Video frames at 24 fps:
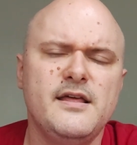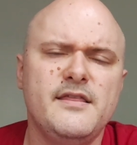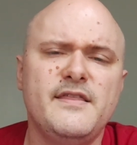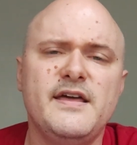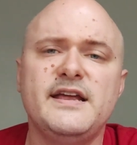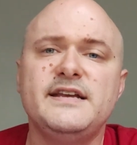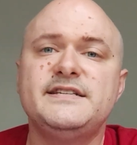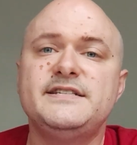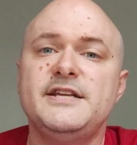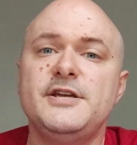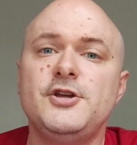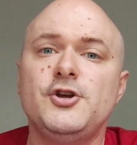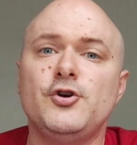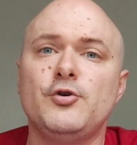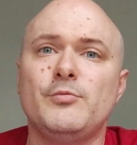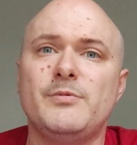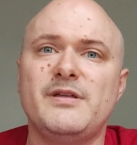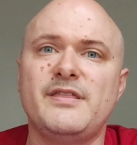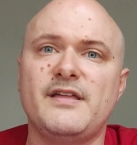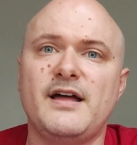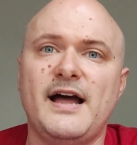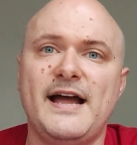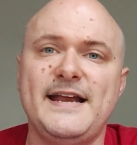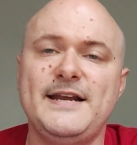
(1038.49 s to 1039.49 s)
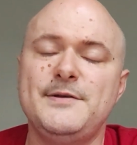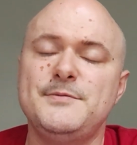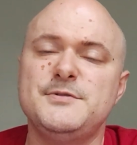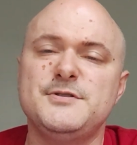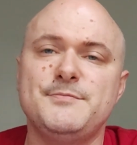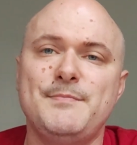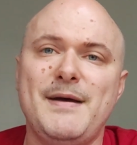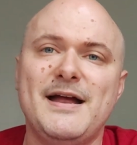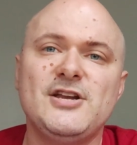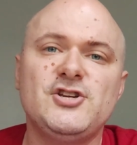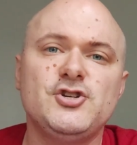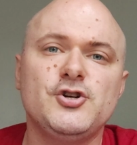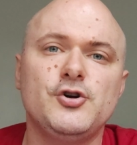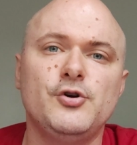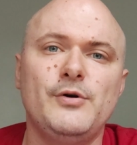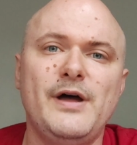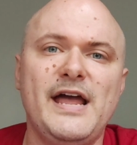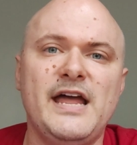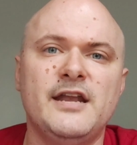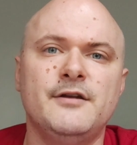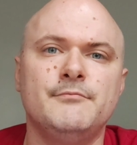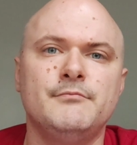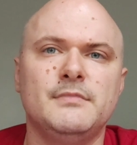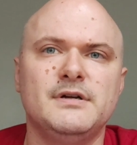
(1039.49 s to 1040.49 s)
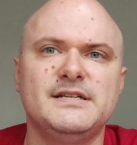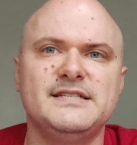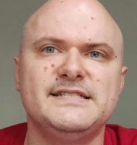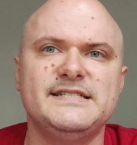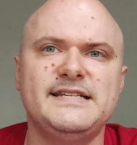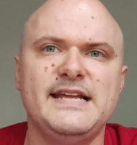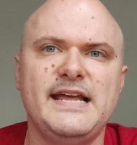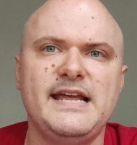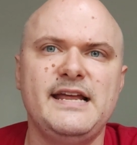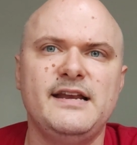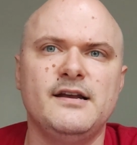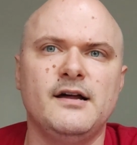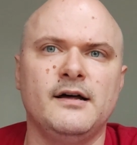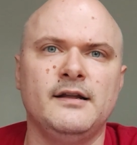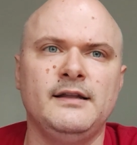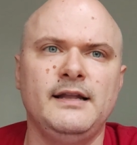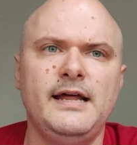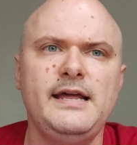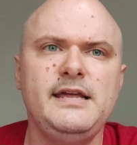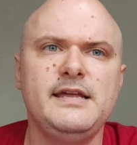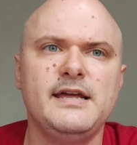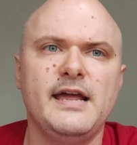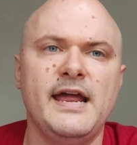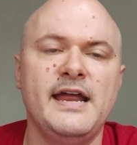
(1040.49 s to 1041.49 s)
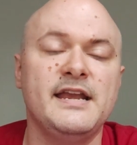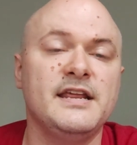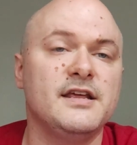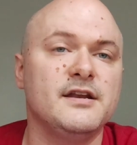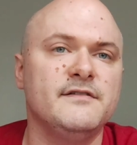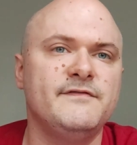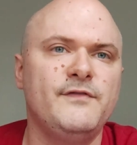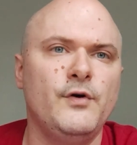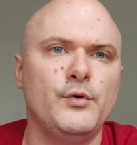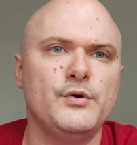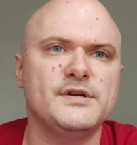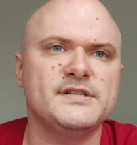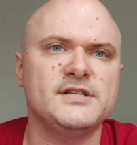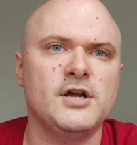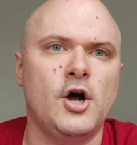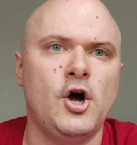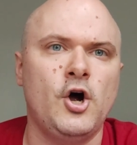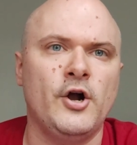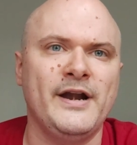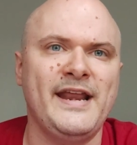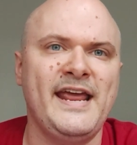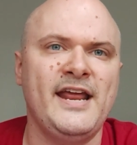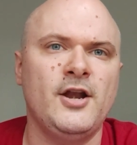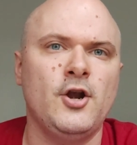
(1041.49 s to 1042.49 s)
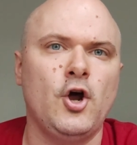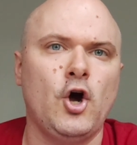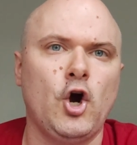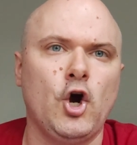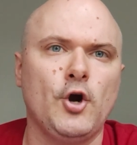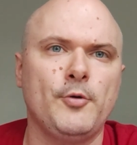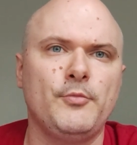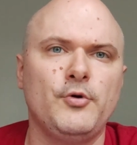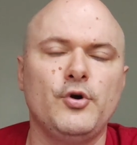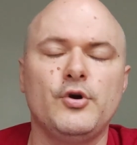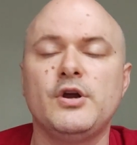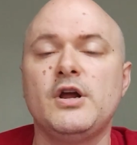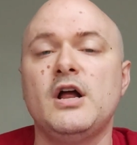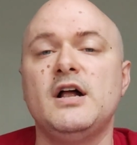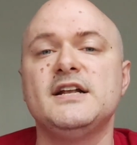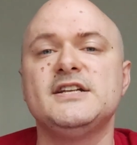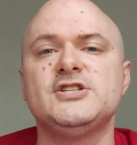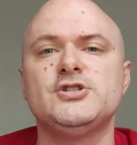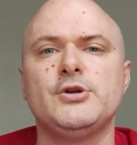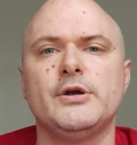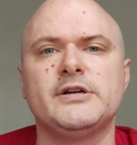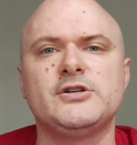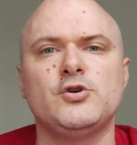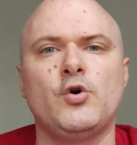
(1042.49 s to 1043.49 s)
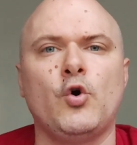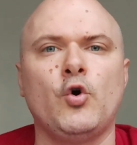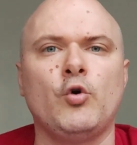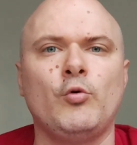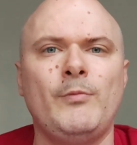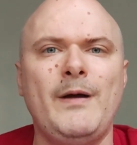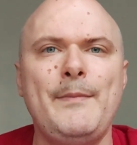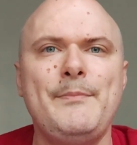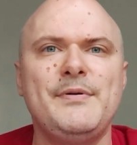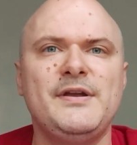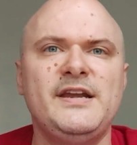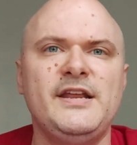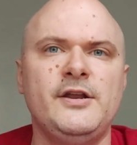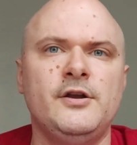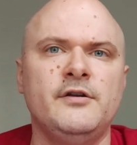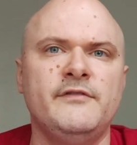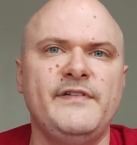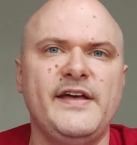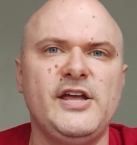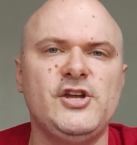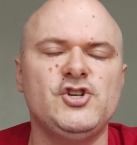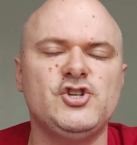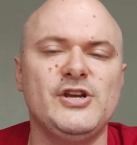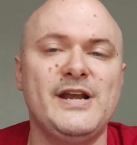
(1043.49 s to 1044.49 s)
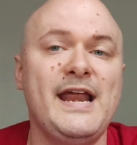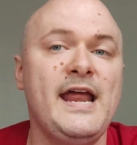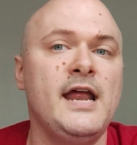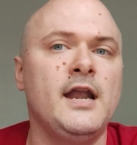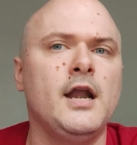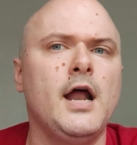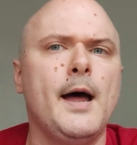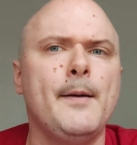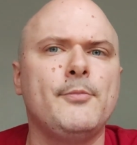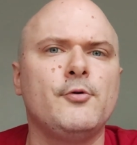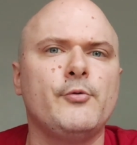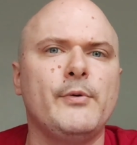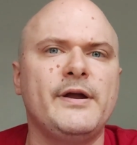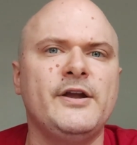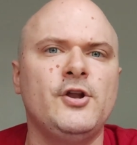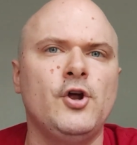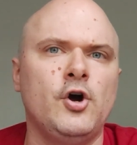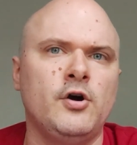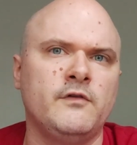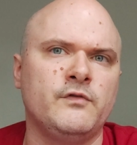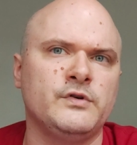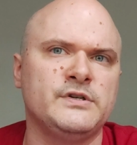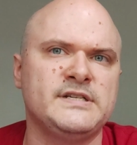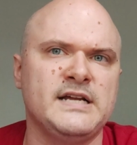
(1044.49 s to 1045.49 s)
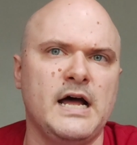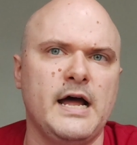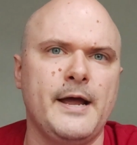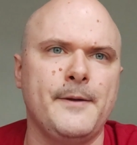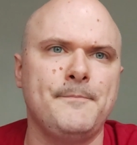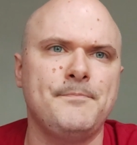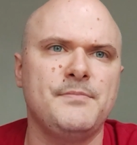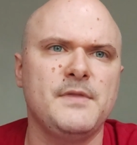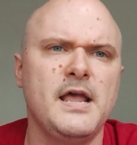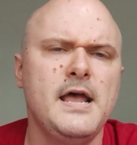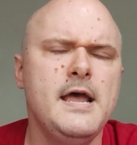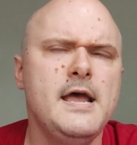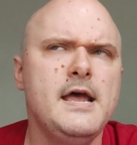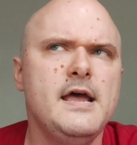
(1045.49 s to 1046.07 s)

They tinker with items magical and mundane alike and can focus on an armor, construct, or weapon innovation and upgrade it over time.